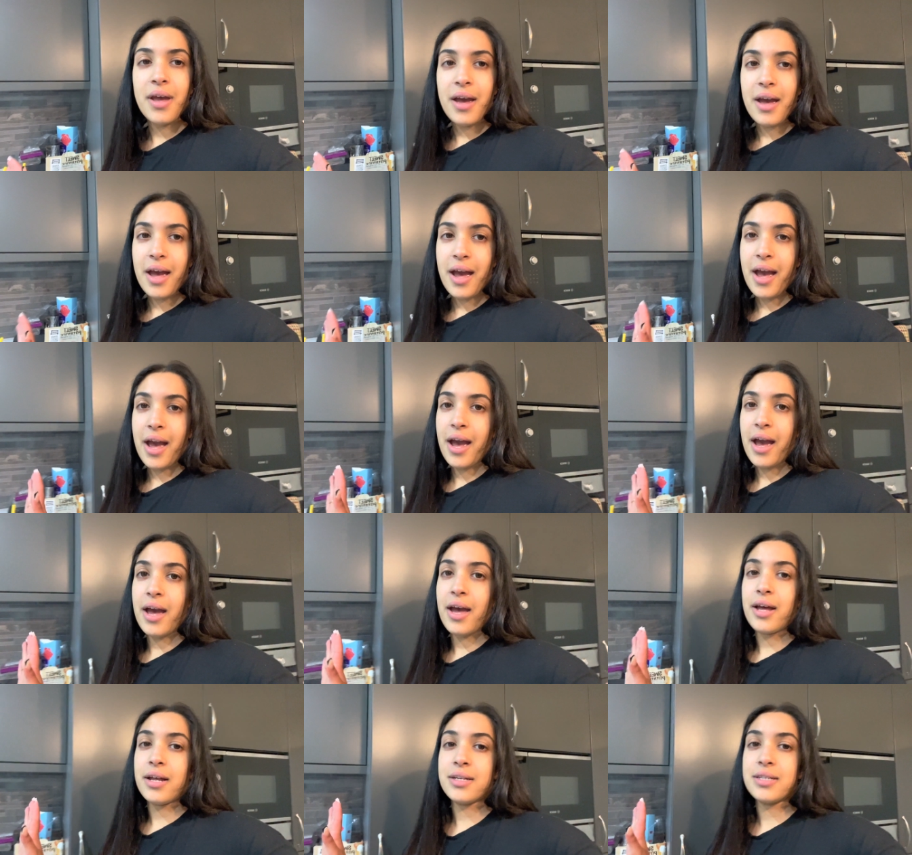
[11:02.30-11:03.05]

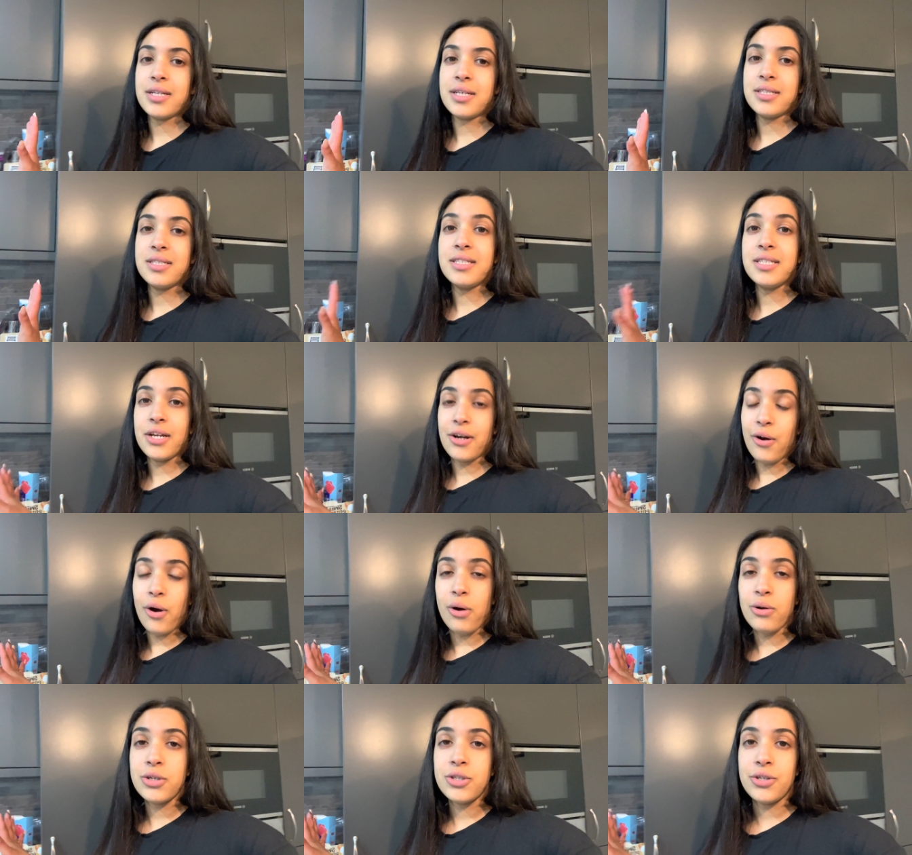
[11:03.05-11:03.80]
and
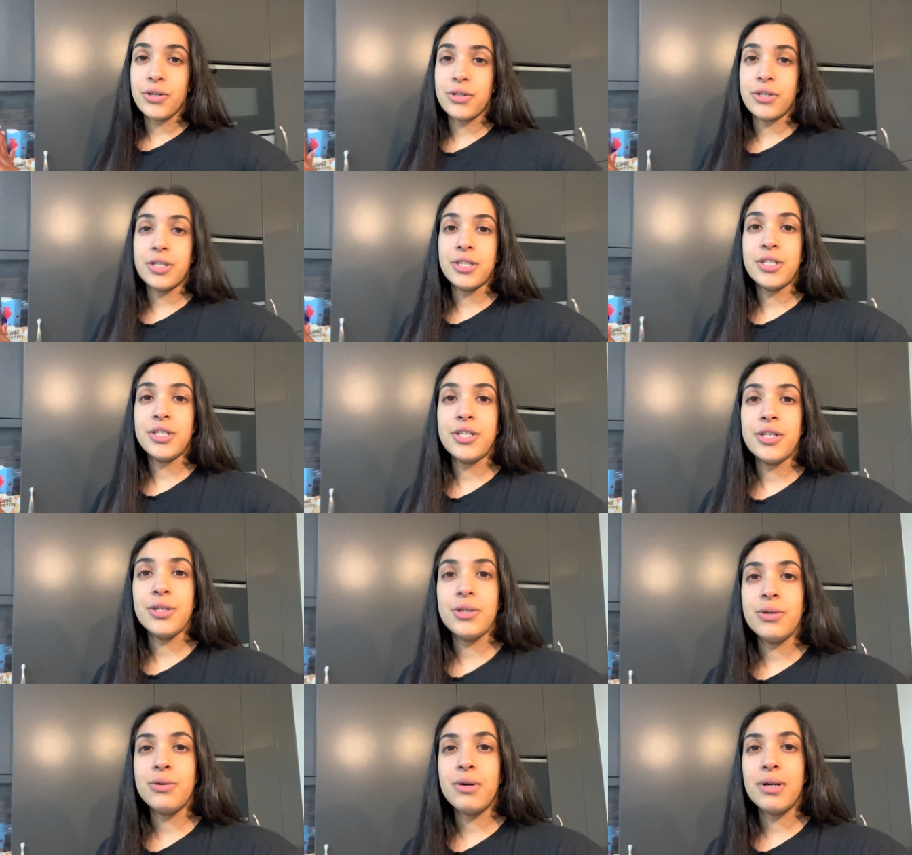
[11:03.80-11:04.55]
0 sugar
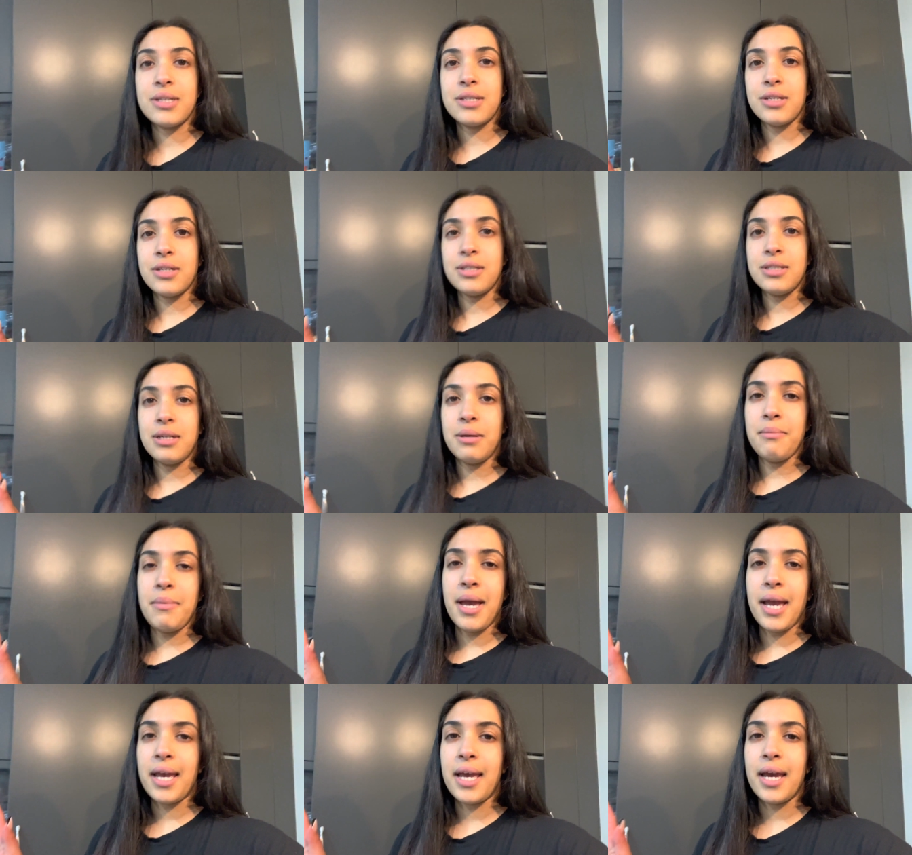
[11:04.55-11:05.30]
too, just to
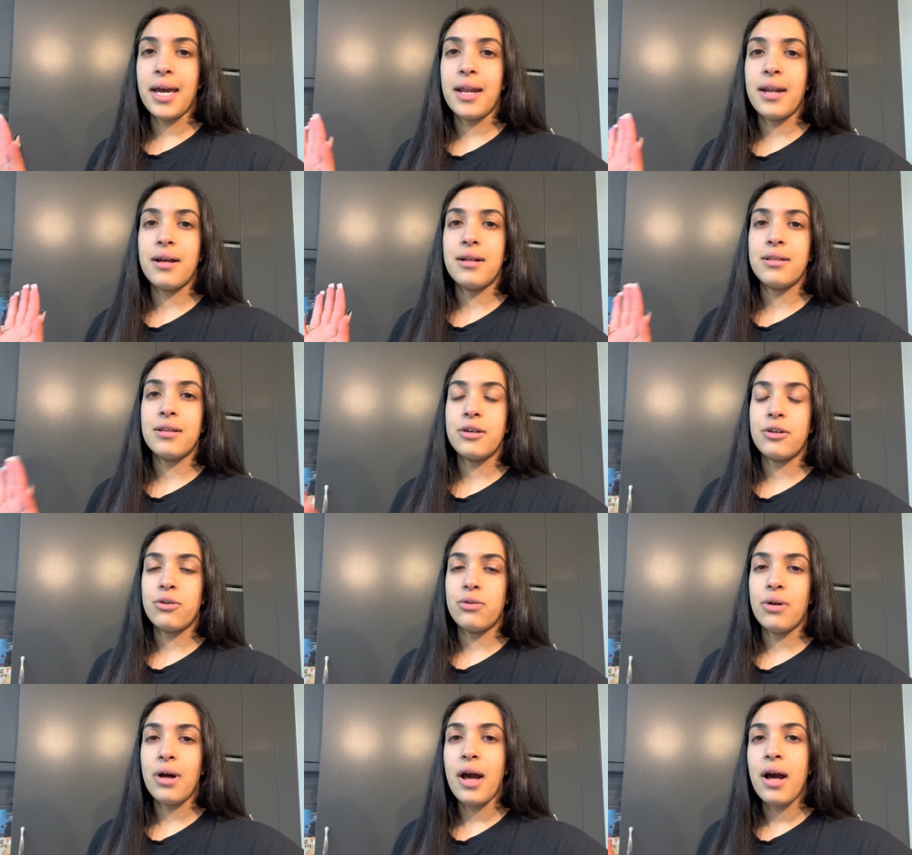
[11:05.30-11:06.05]
make it a
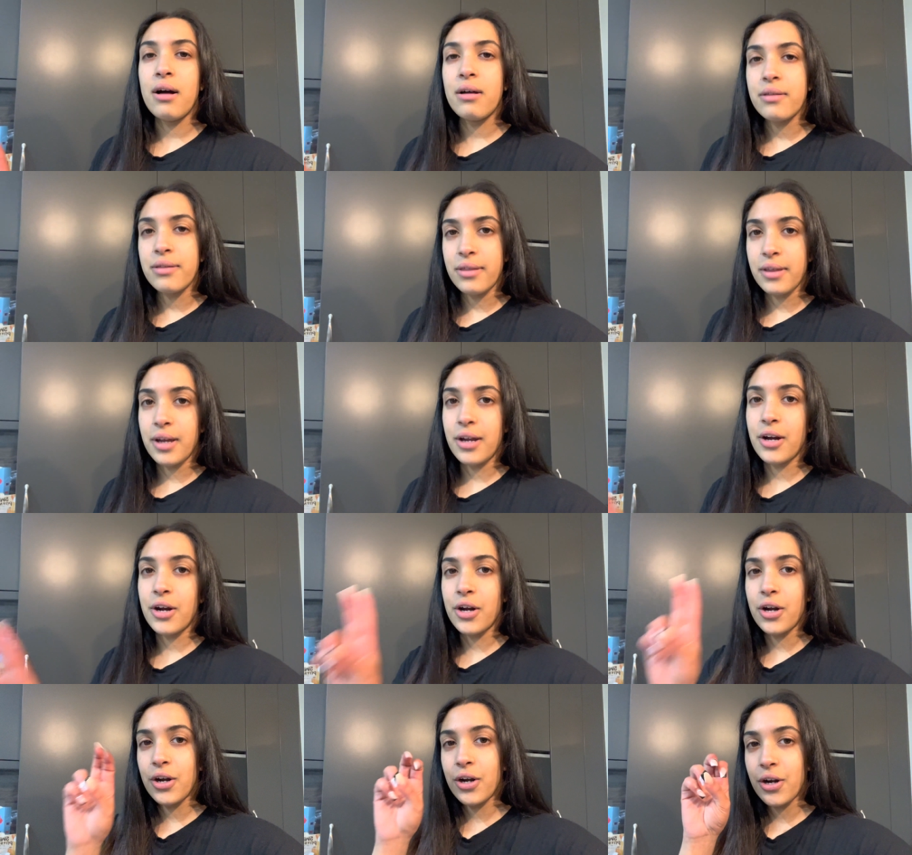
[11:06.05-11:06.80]
little
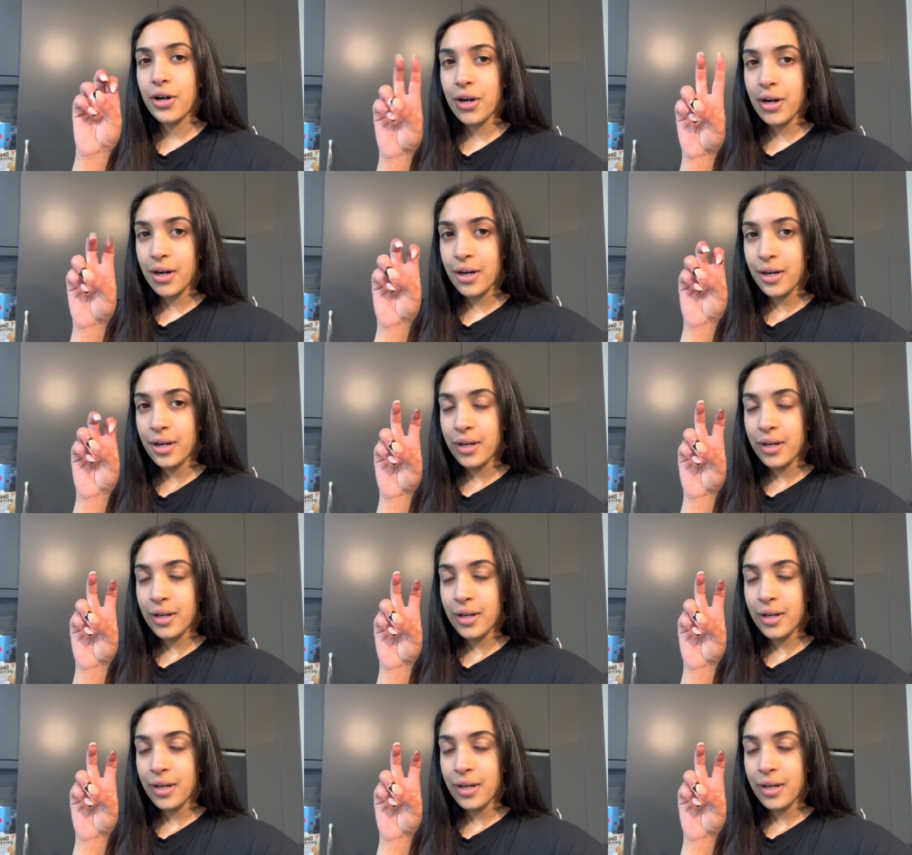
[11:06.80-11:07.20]
healthier.